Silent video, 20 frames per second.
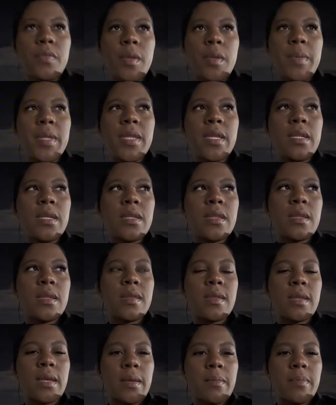But then at the
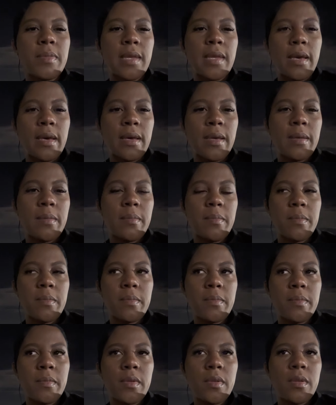same time,
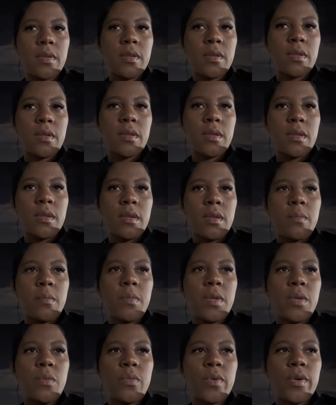
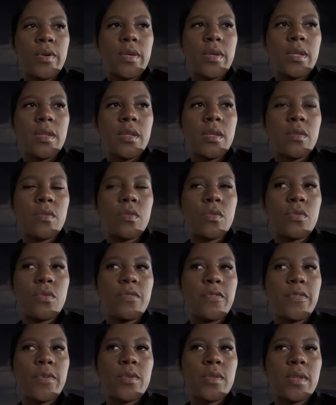me working these two
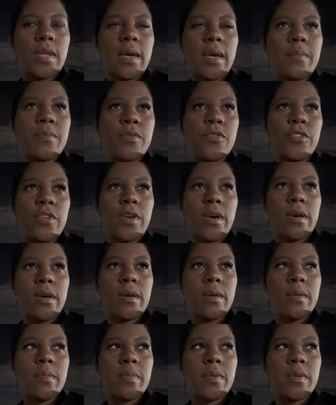full-time
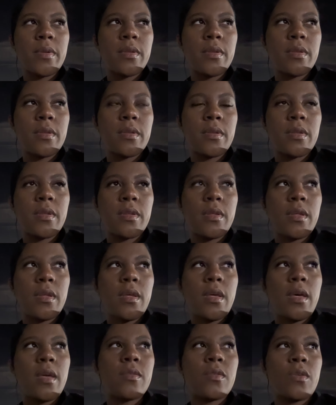jobs
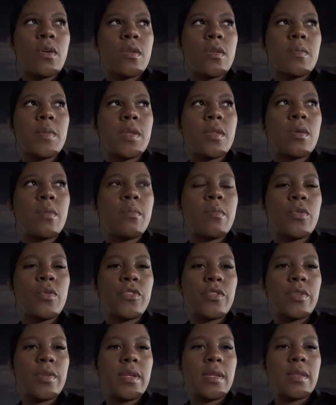has caused me to
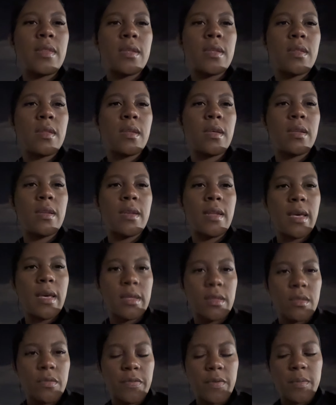emotionally
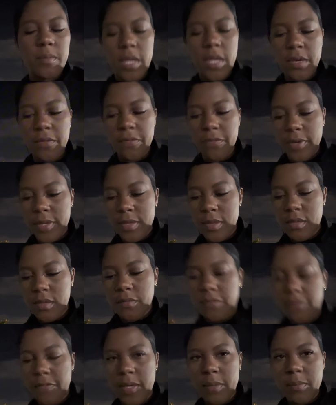disconnect from like friends and
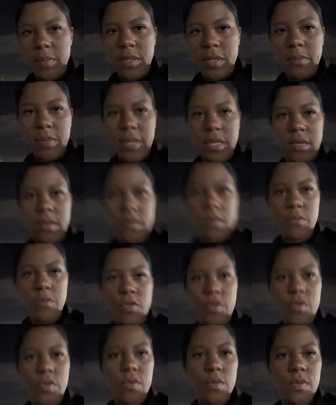family because I'm
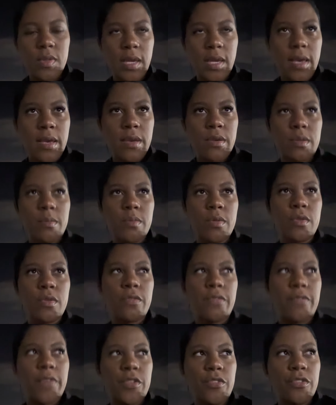just so tired. I'm so
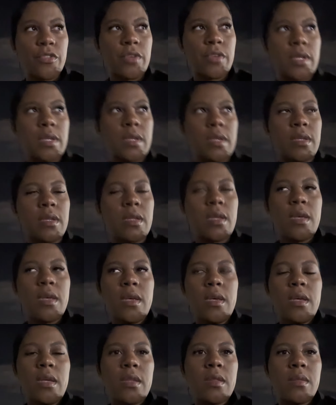frustrated.
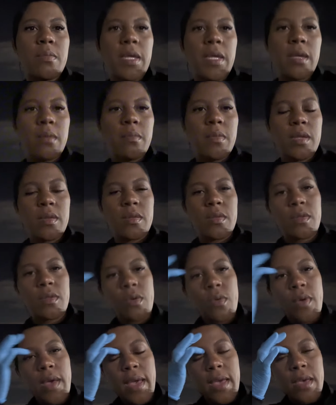It's making me
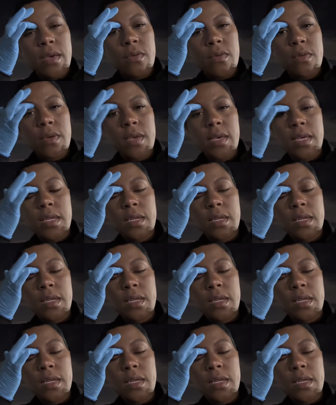so angry.